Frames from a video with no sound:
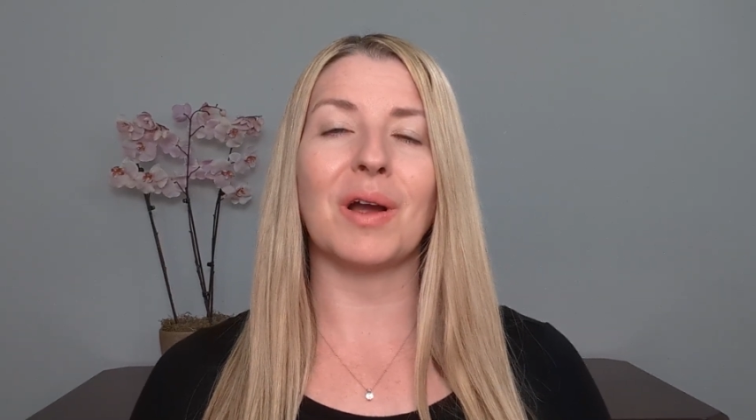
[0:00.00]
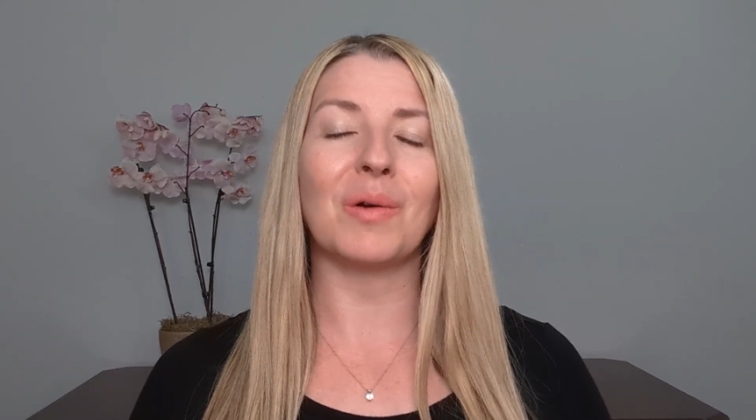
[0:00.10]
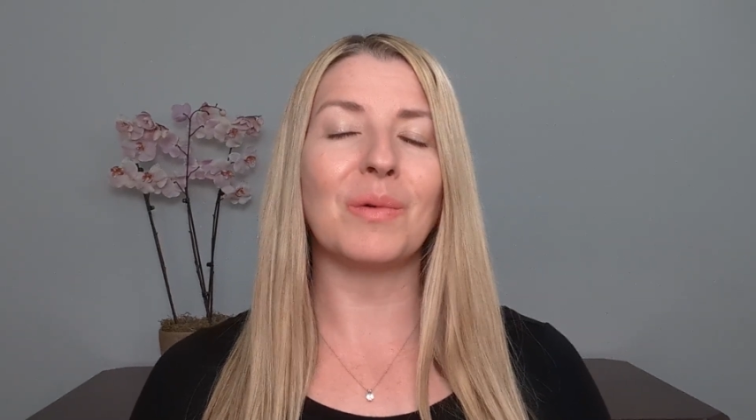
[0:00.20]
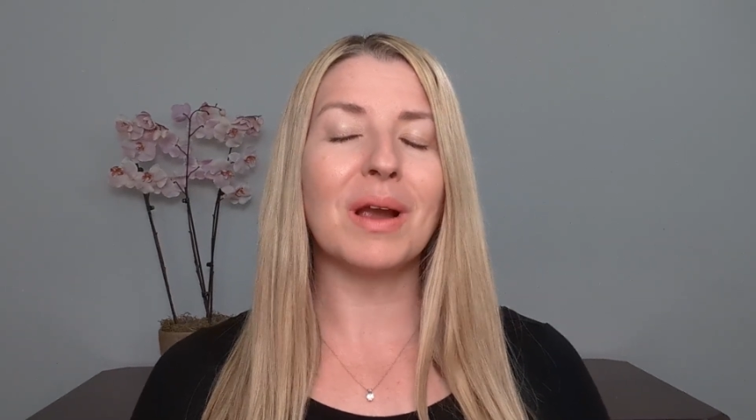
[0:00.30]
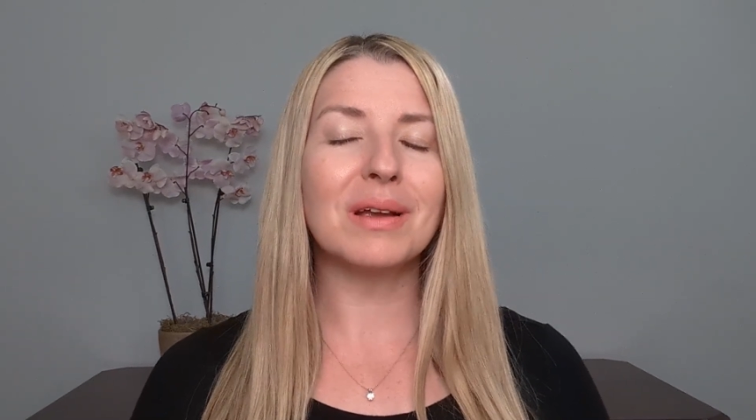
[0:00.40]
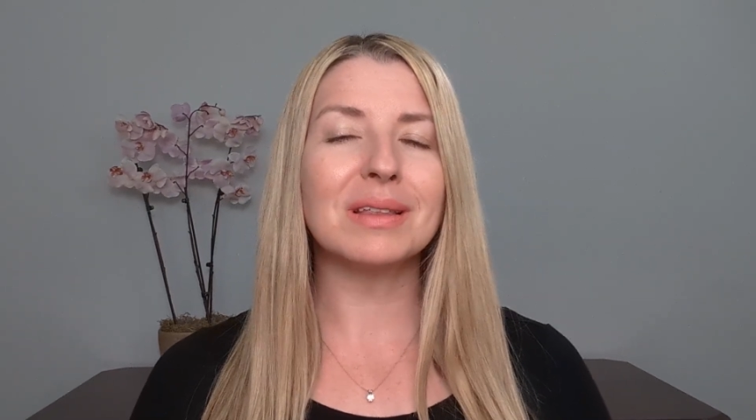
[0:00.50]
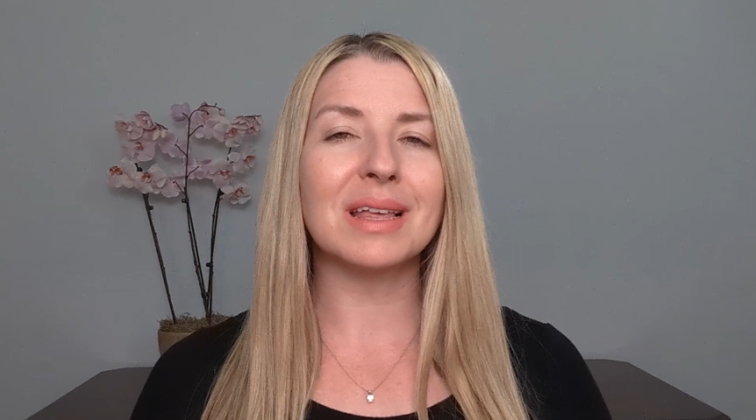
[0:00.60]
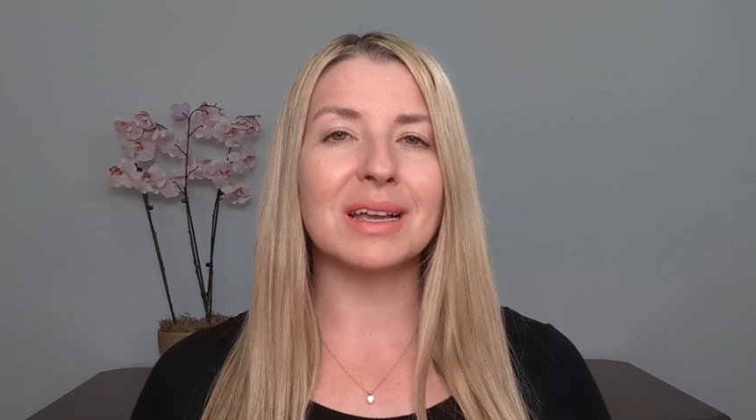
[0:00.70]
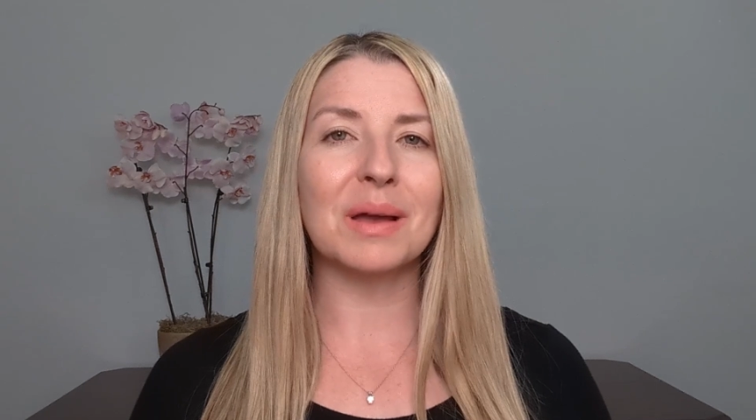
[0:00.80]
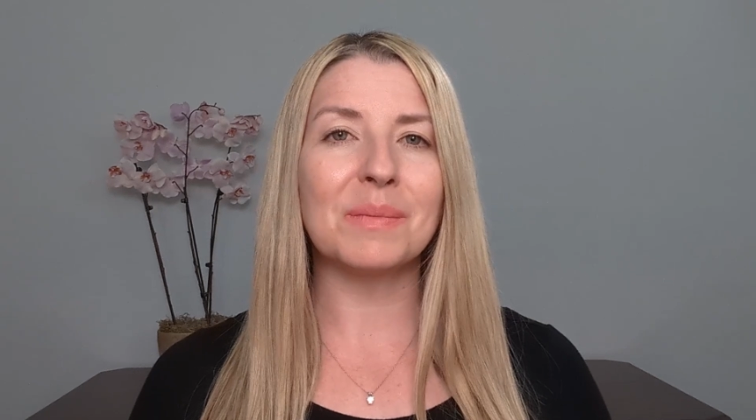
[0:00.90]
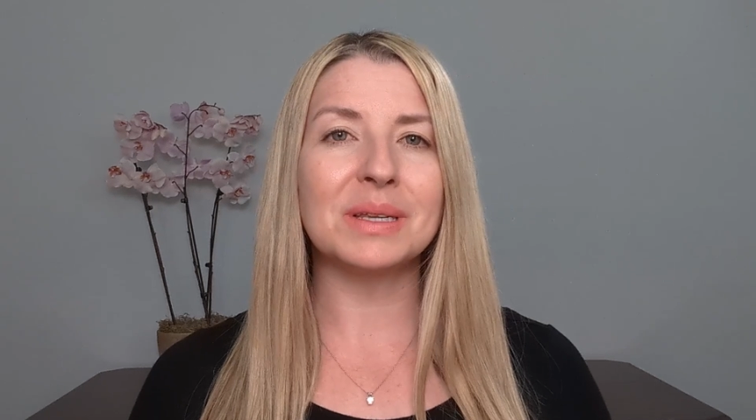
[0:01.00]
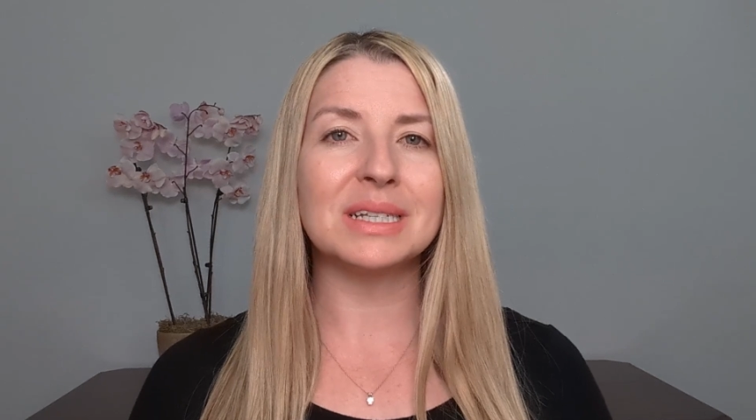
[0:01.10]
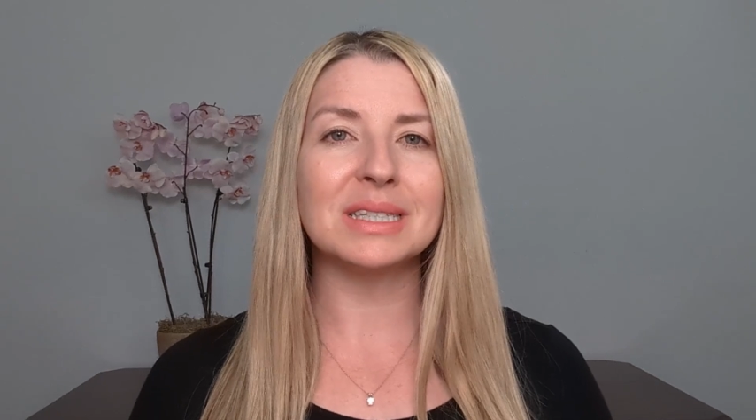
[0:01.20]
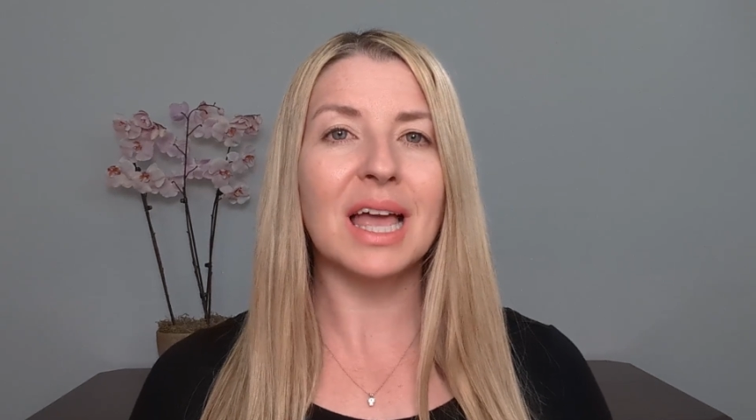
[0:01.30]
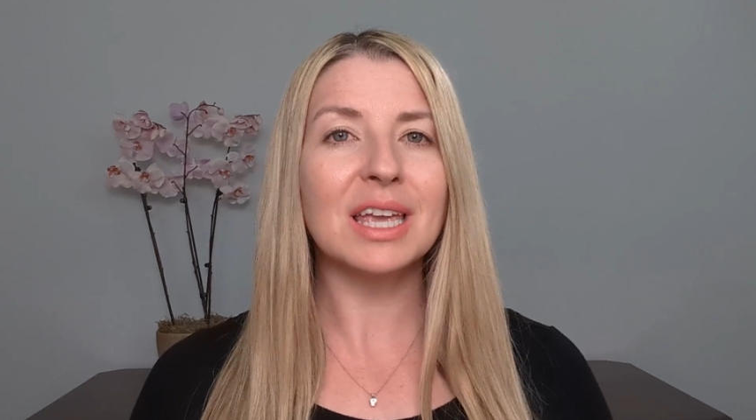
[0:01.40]
aware that
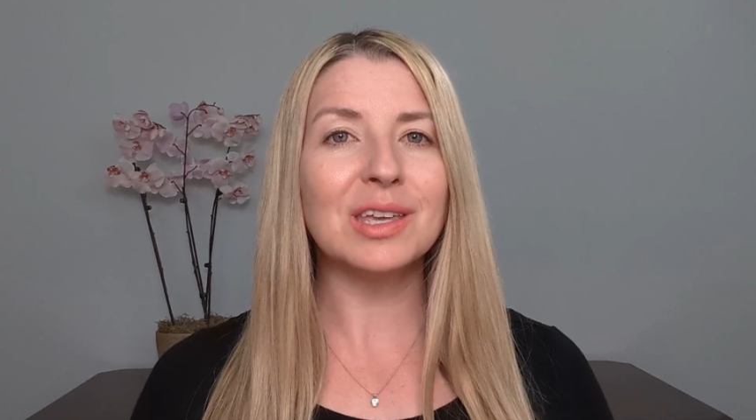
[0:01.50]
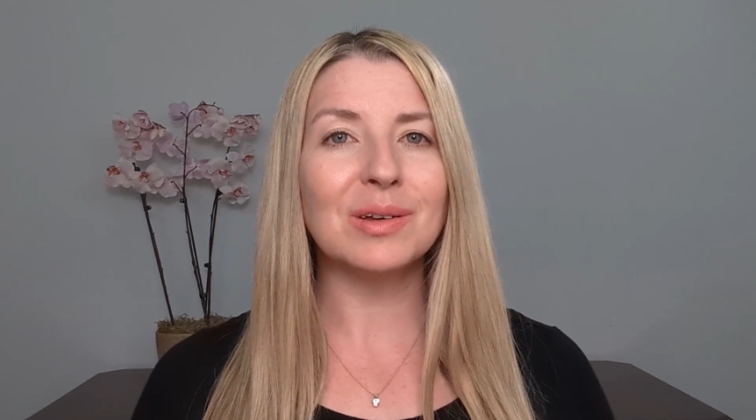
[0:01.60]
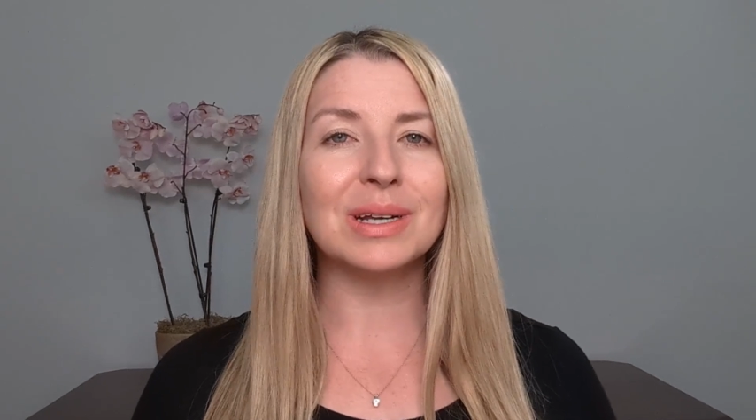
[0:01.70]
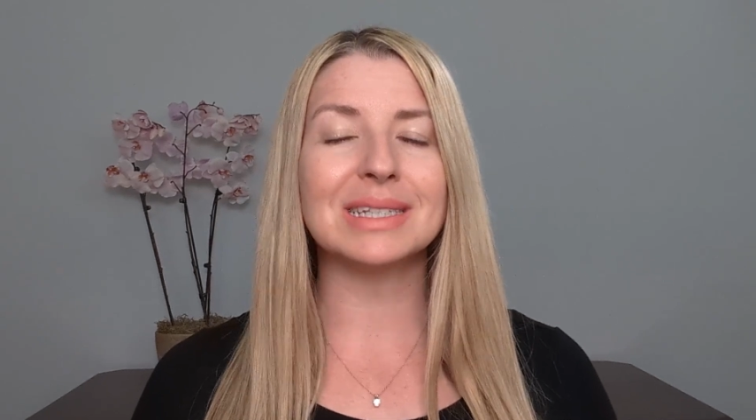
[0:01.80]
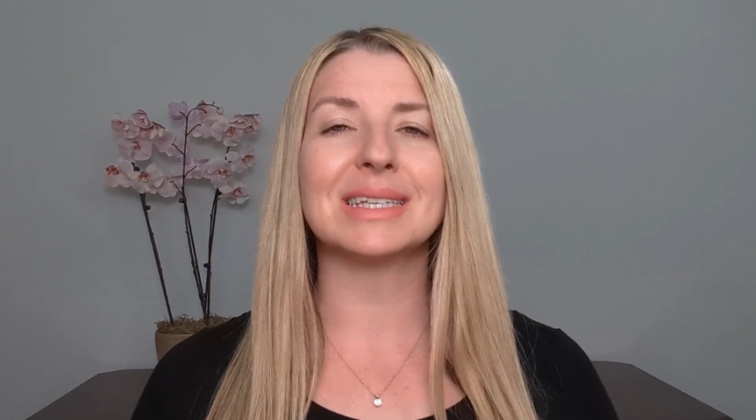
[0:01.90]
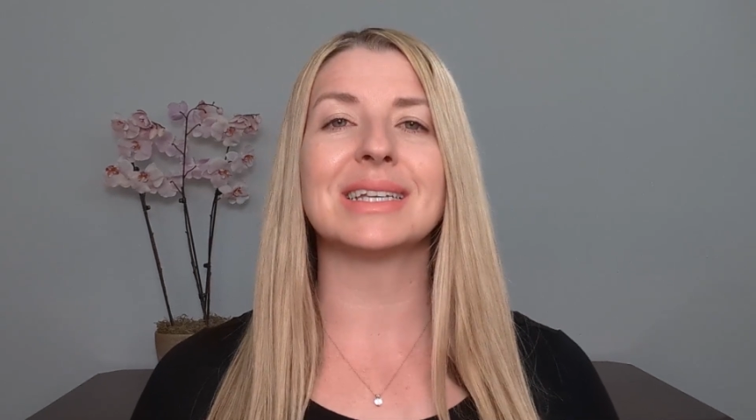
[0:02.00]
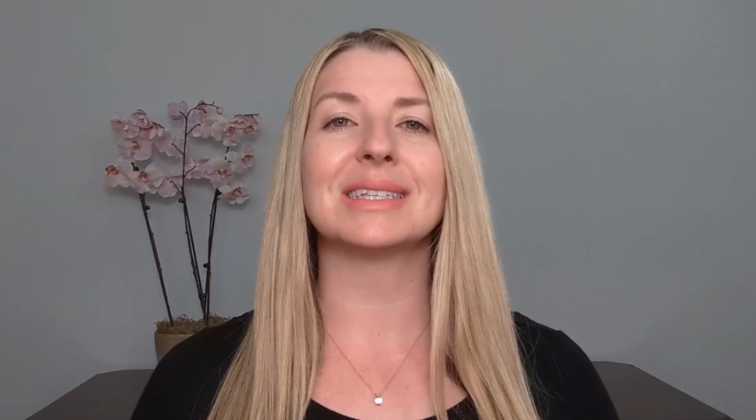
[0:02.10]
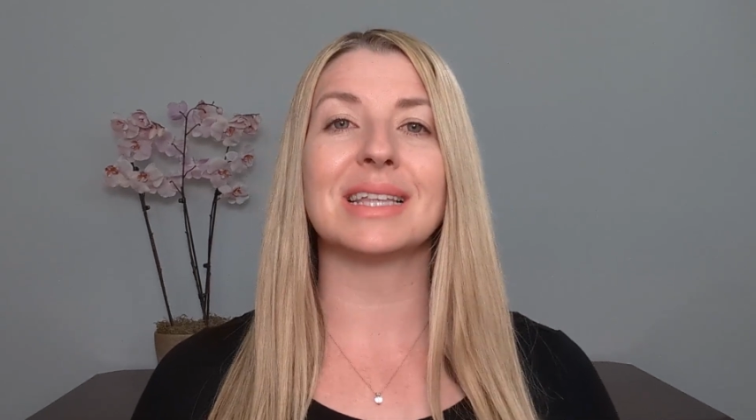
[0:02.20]
companies like you exist,